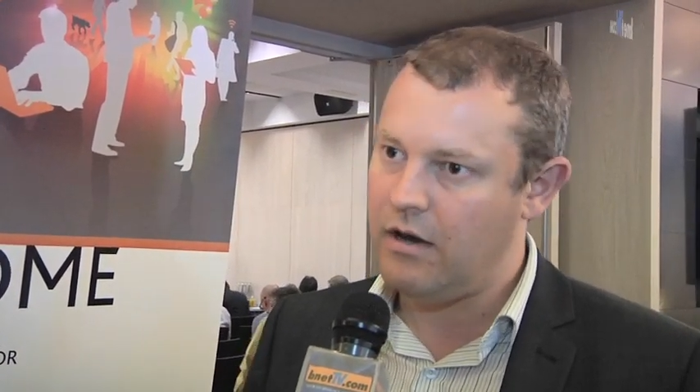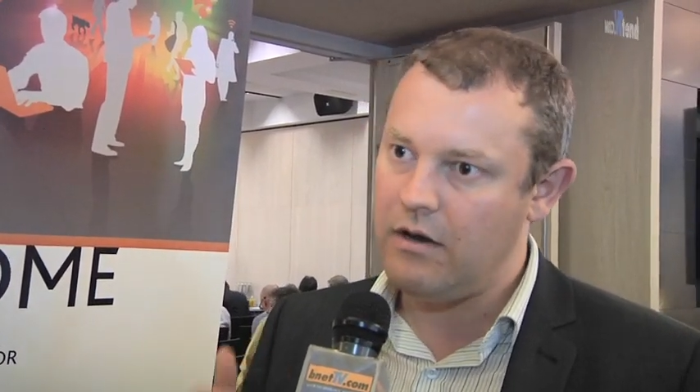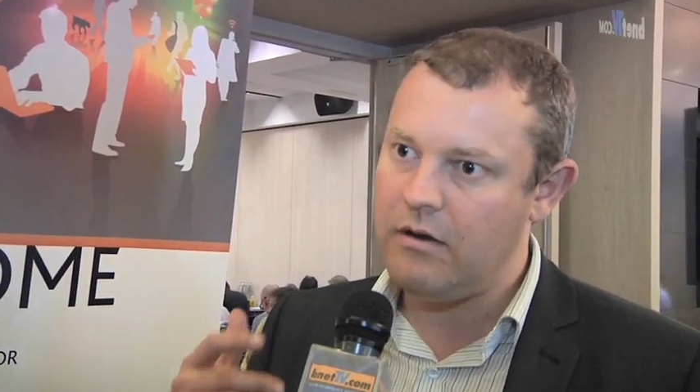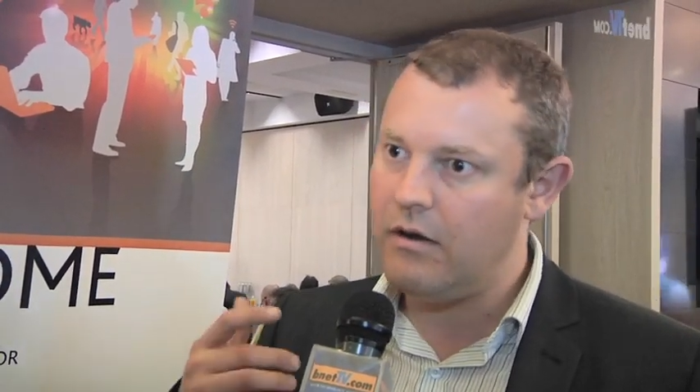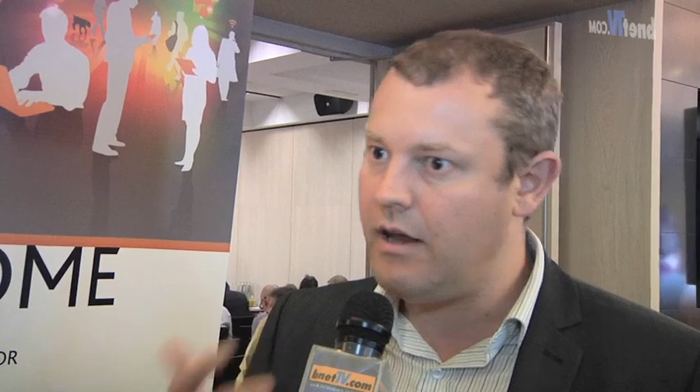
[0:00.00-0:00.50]

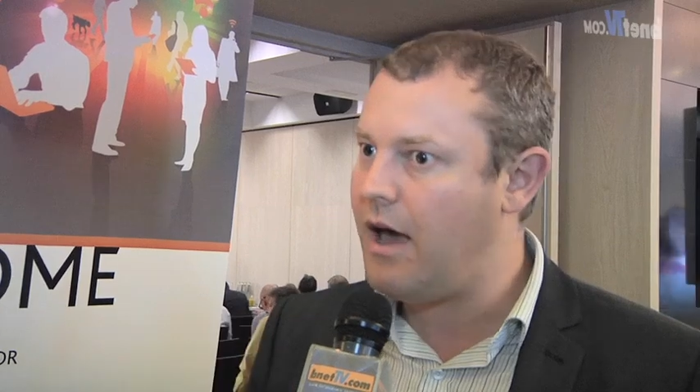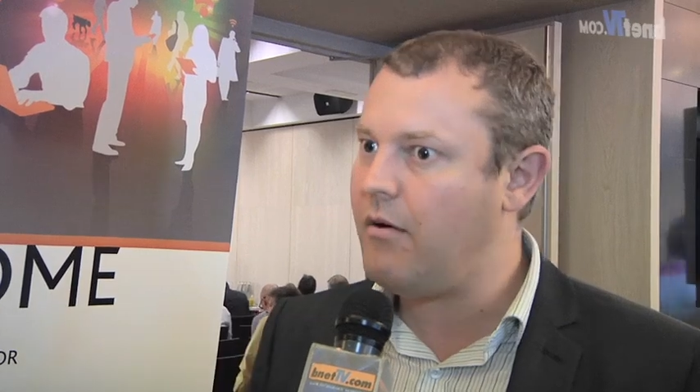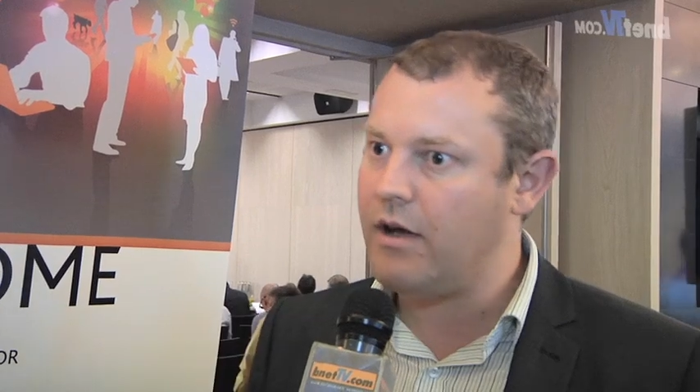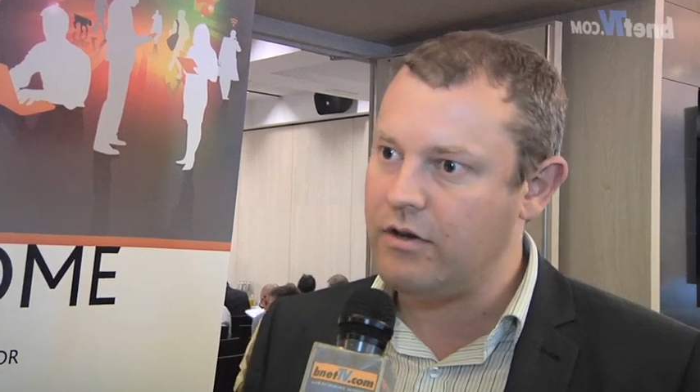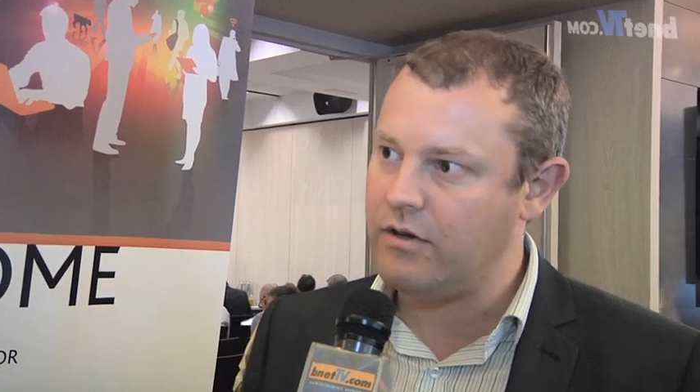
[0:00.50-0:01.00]
and
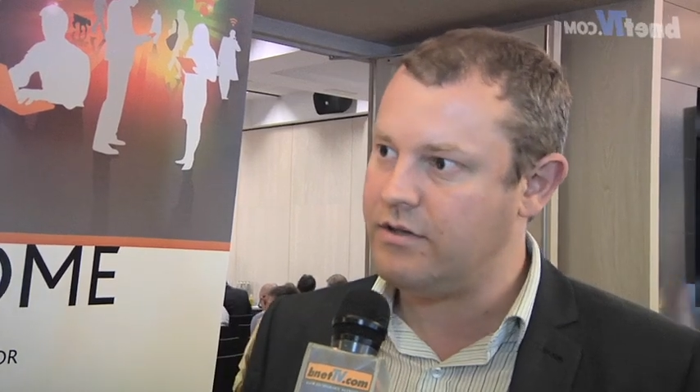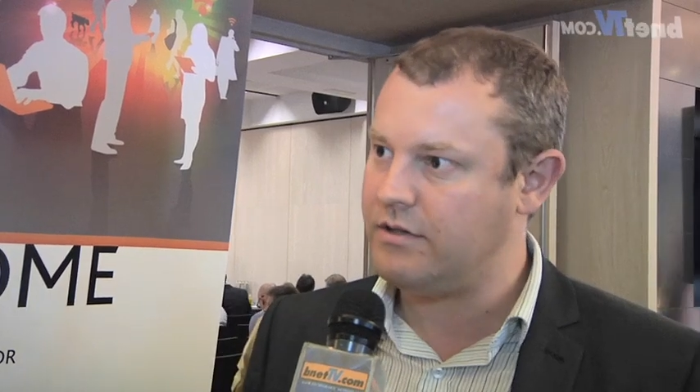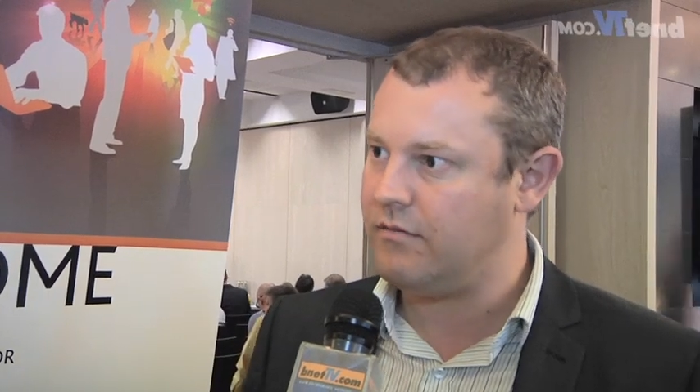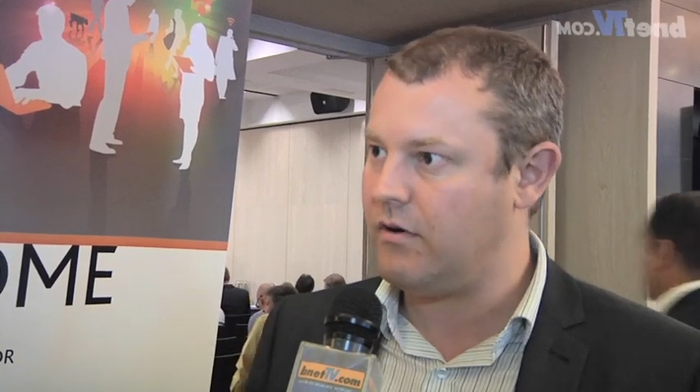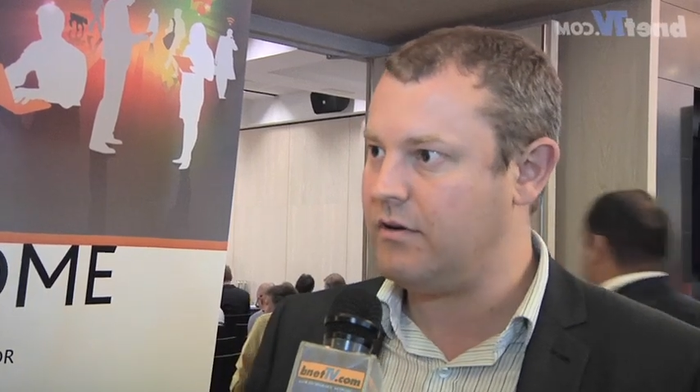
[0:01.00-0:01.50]
now end
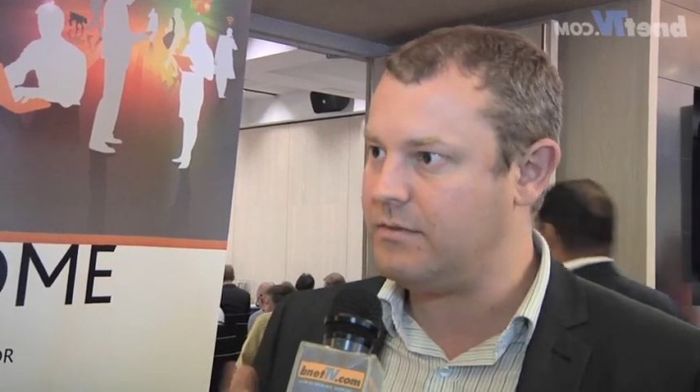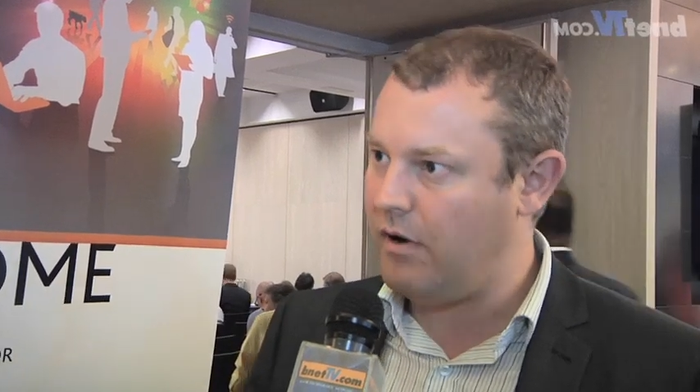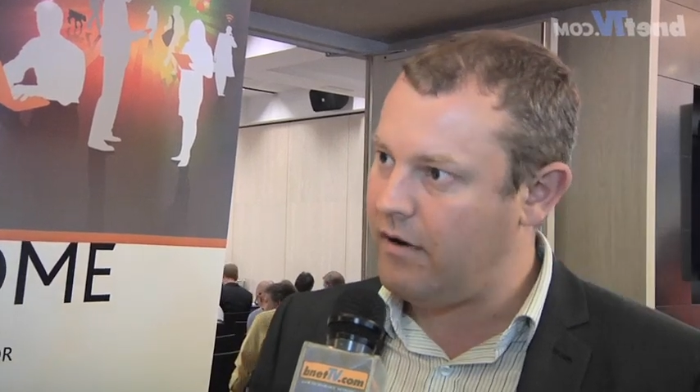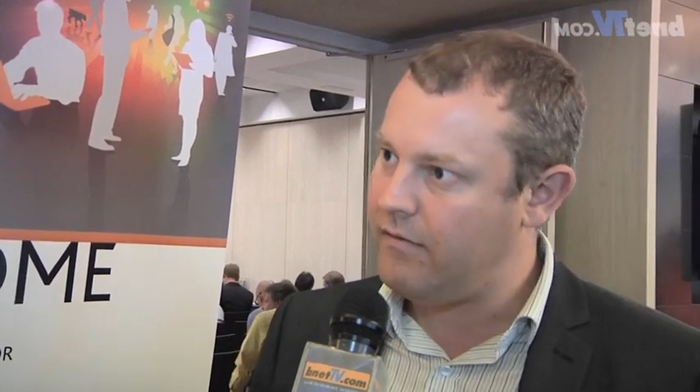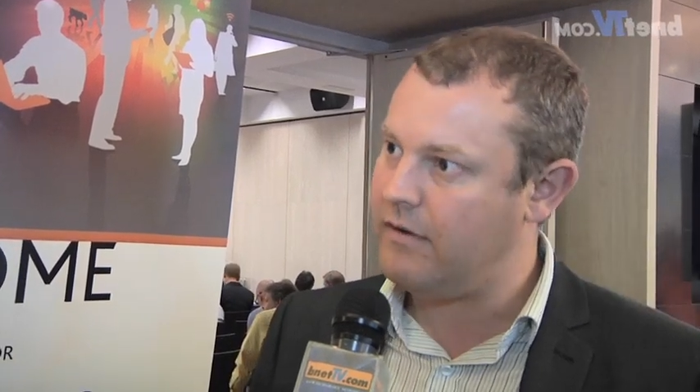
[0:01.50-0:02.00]
users have got
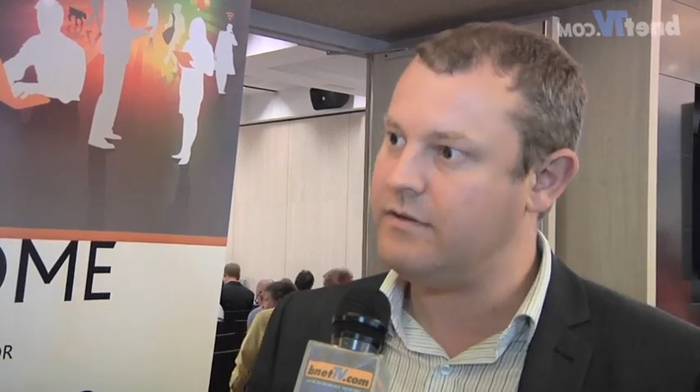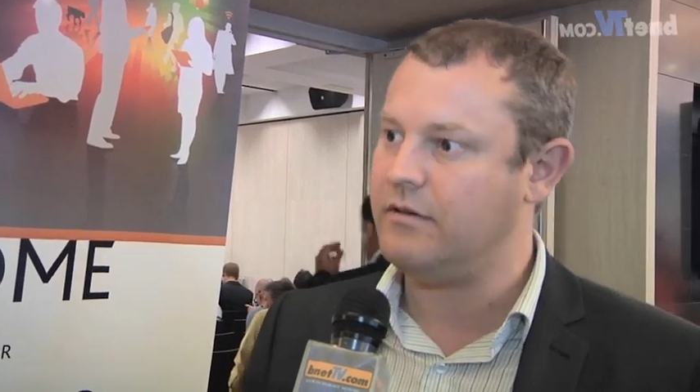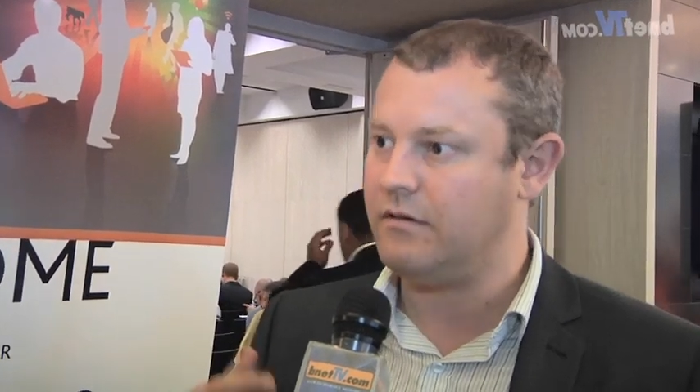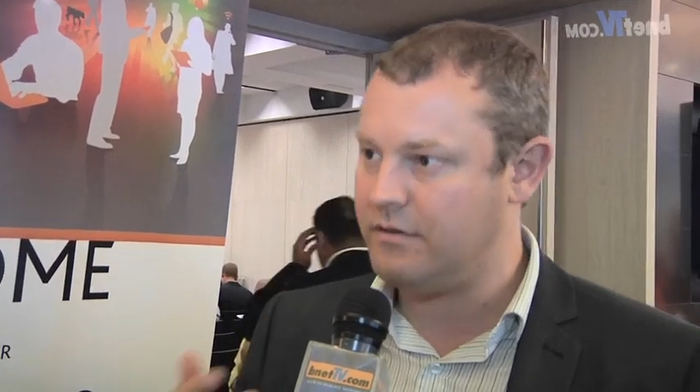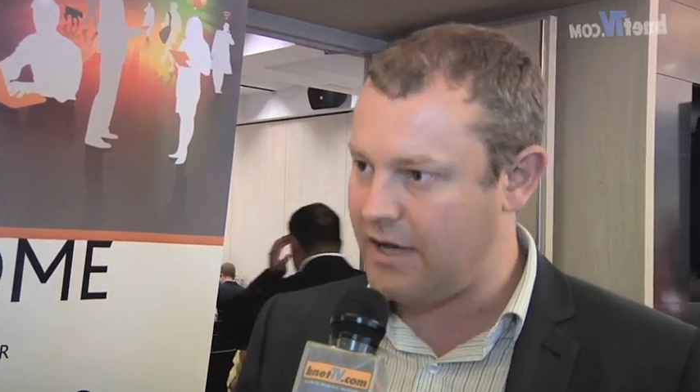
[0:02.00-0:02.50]
smartphones,
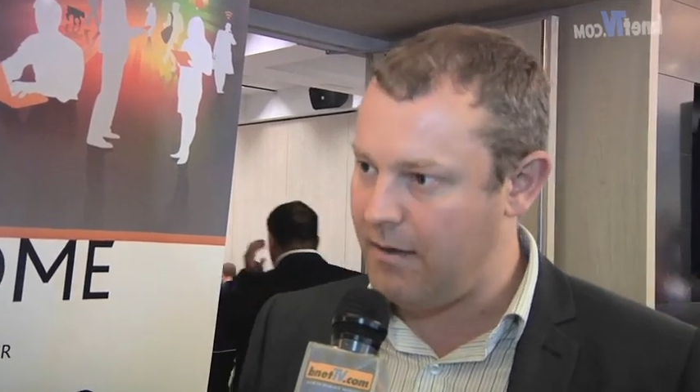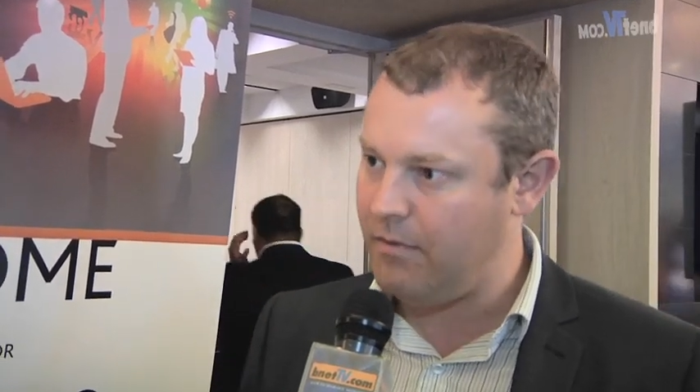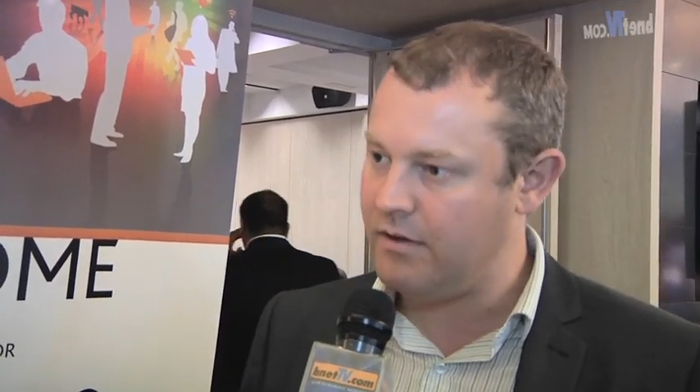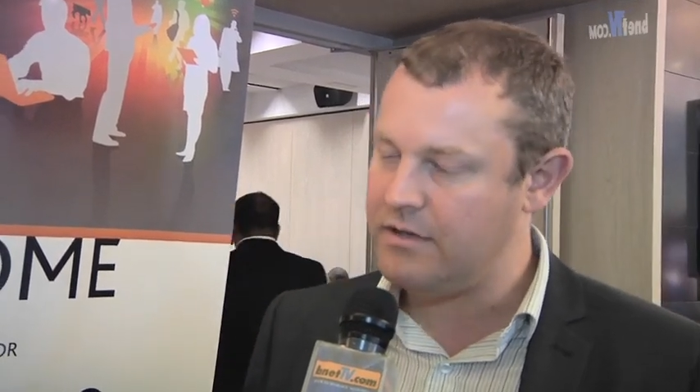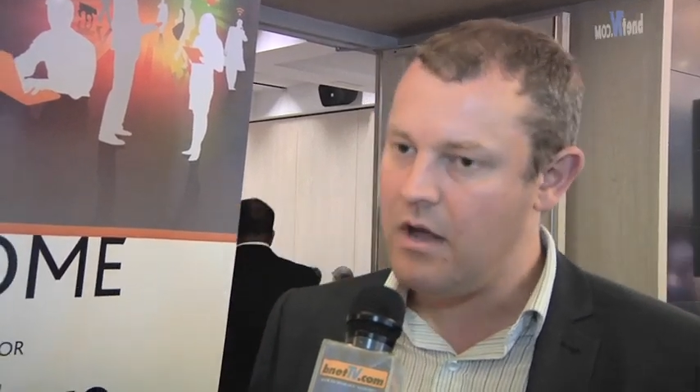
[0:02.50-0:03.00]
they've got
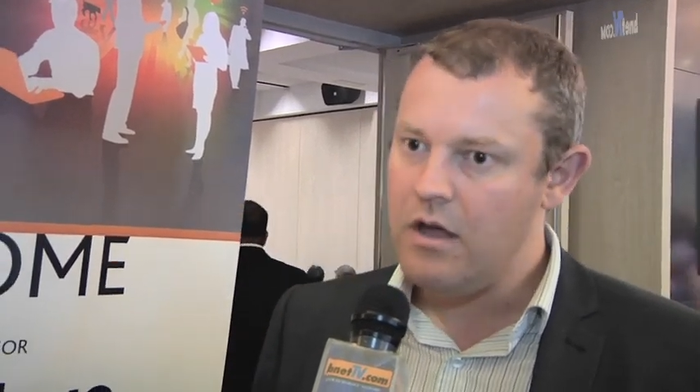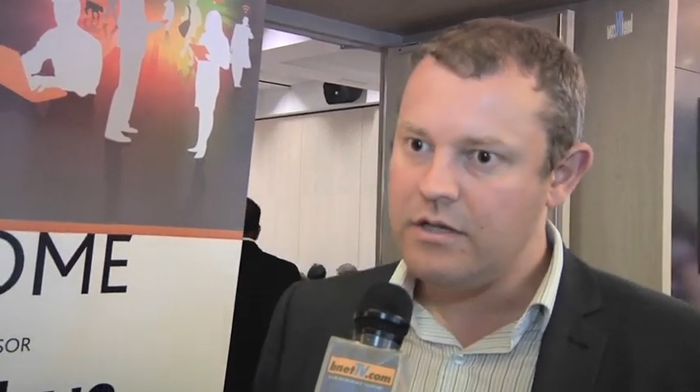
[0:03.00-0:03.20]
tablets,